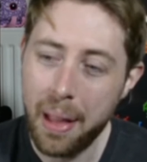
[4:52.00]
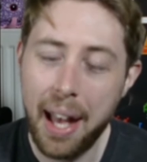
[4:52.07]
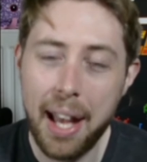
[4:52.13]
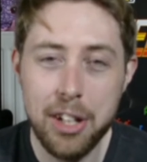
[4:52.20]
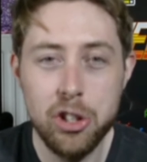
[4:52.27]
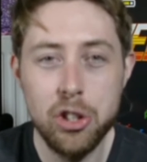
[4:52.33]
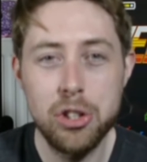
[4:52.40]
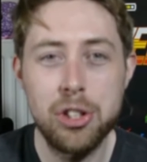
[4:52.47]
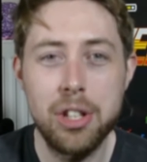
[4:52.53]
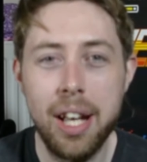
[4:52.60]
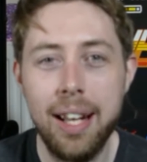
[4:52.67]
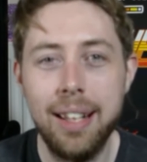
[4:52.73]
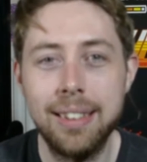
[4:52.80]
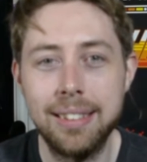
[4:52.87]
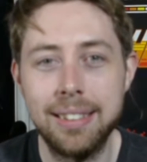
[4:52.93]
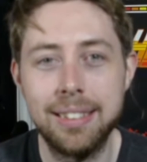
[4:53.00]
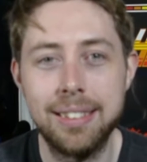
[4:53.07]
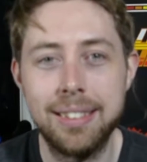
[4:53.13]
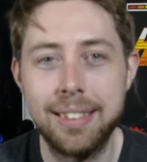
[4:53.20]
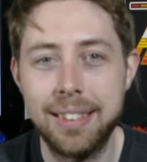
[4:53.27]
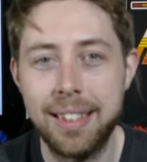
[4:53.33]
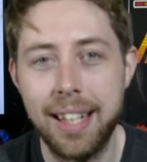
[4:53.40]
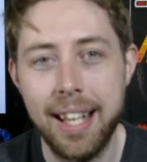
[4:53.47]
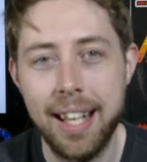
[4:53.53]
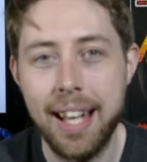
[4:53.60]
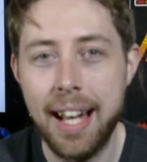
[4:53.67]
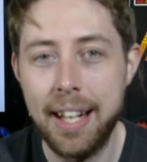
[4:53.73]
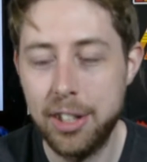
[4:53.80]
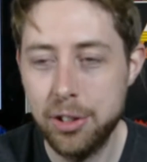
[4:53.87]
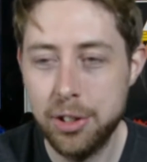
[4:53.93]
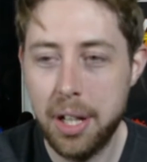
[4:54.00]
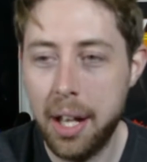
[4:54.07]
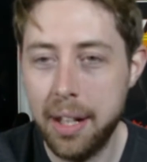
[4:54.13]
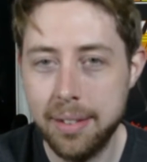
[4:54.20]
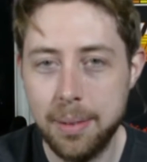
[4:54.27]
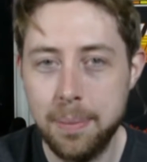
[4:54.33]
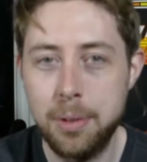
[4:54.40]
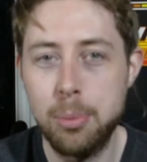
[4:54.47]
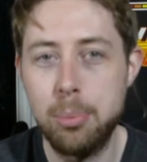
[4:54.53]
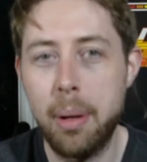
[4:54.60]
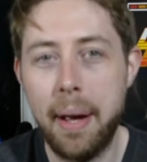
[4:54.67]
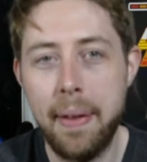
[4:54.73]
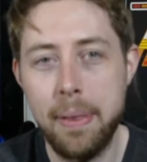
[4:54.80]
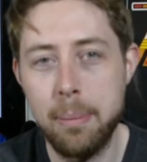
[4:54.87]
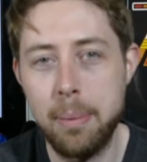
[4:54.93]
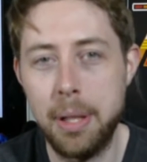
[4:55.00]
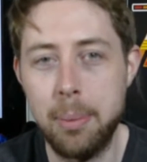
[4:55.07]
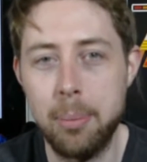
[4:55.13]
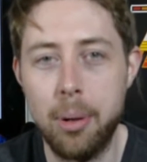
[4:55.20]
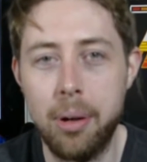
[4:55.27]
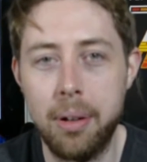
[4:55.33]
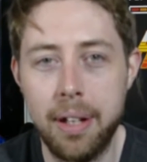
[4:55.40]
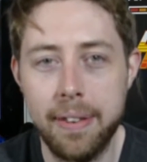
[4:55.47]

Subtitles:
I just can't seem to buy them anymore.